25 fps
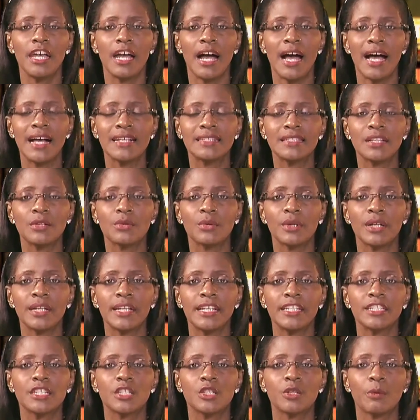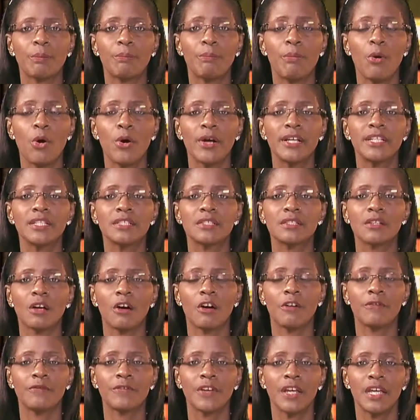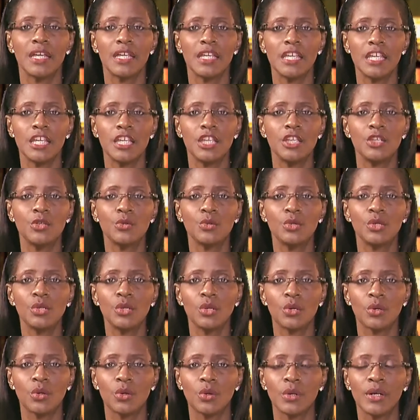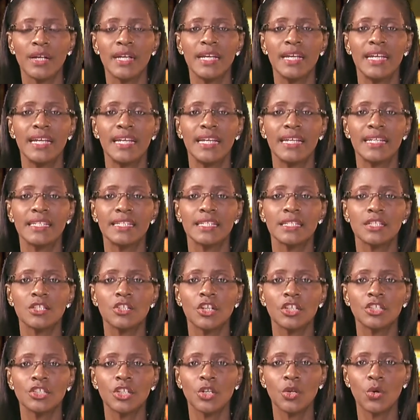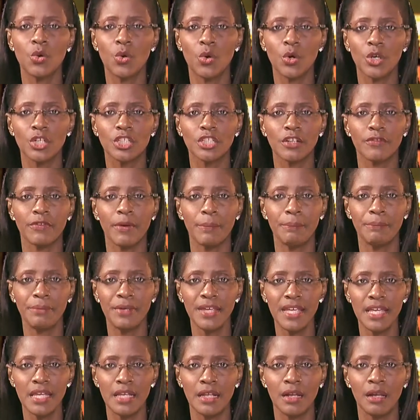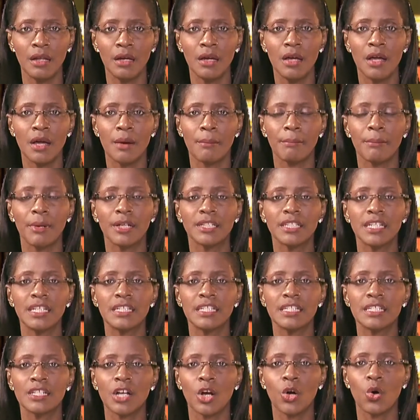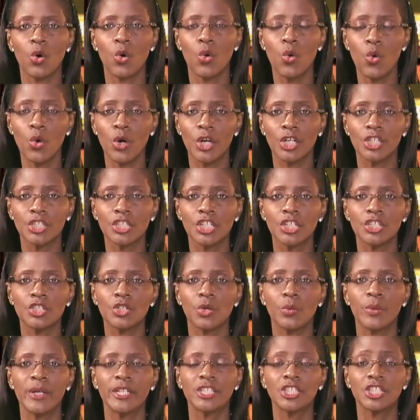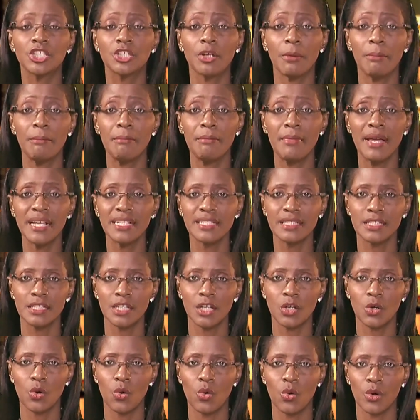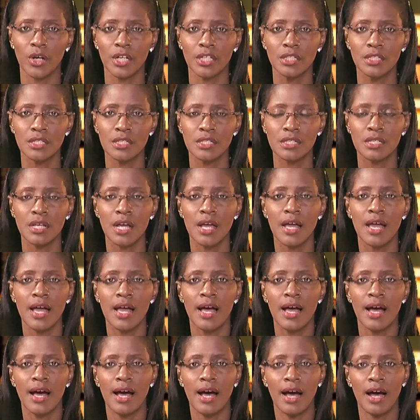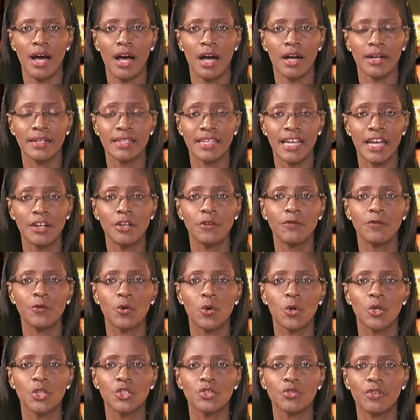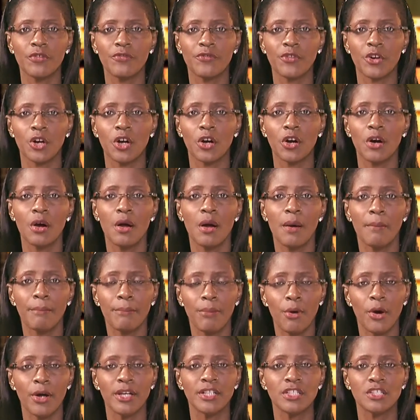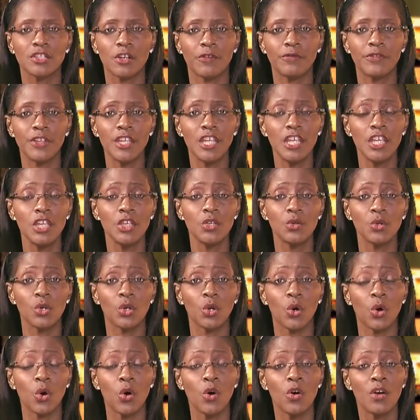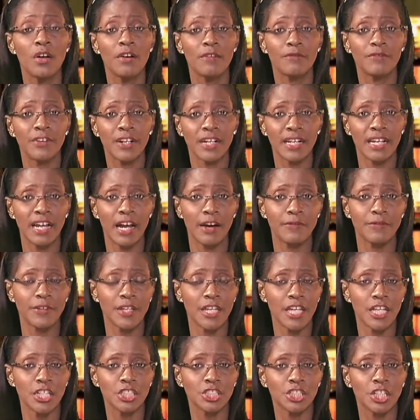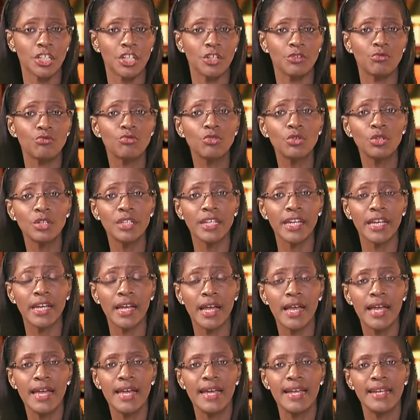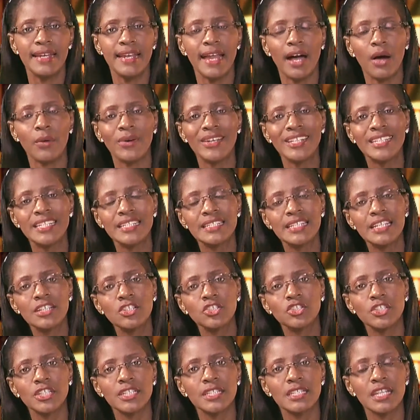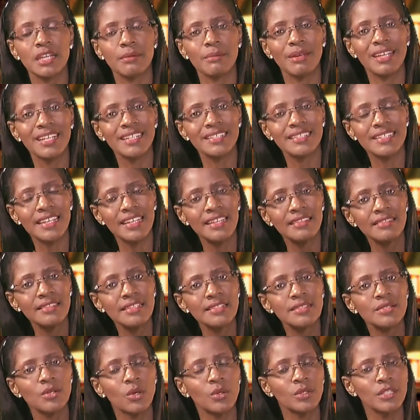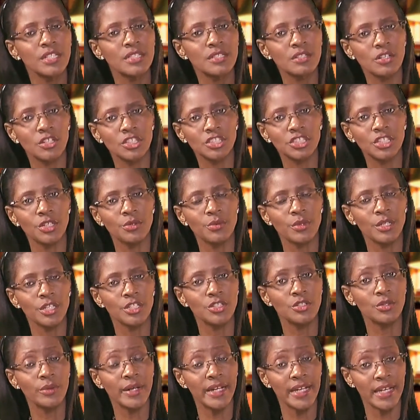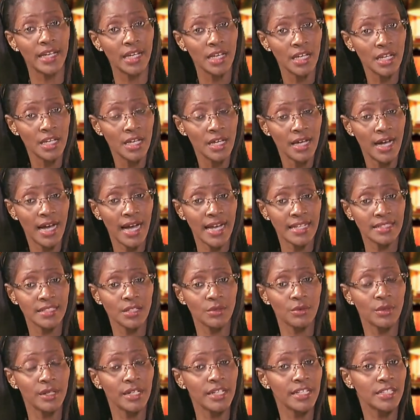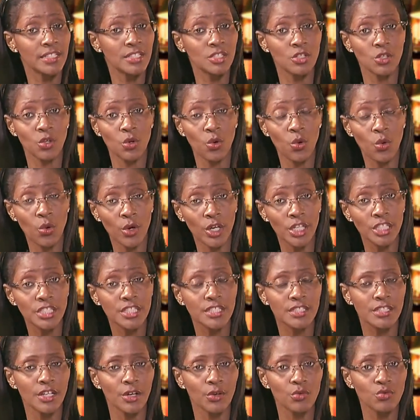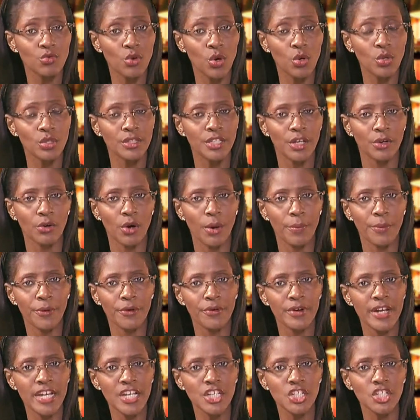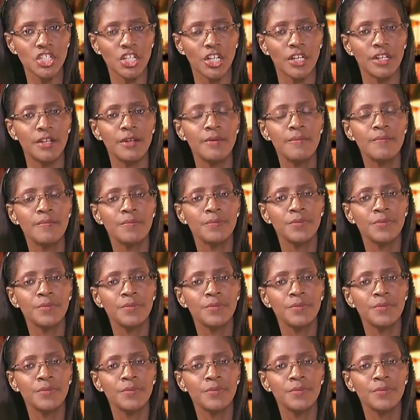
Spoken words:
as it relates to points of EU law. It is not a court of appeal, but it is a court to which domestic courts can of course refer points of EU law for clarification and ruling. Now, it is interesting because in this whole discussion we're doing as it relates to courts, their role, their operation,